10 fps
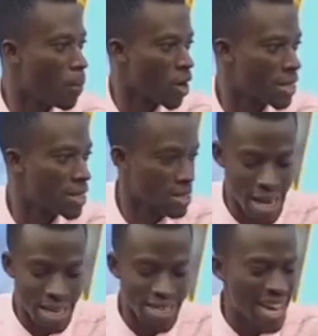politics.
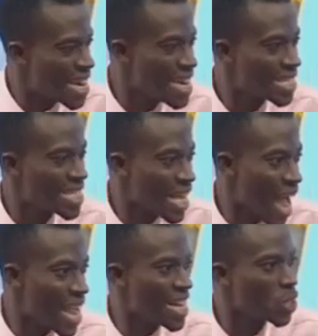The key thing is
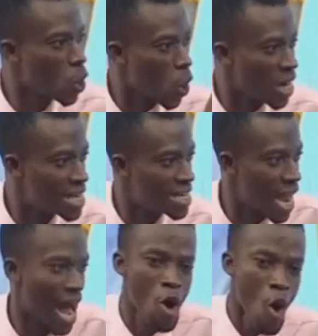knowledge. The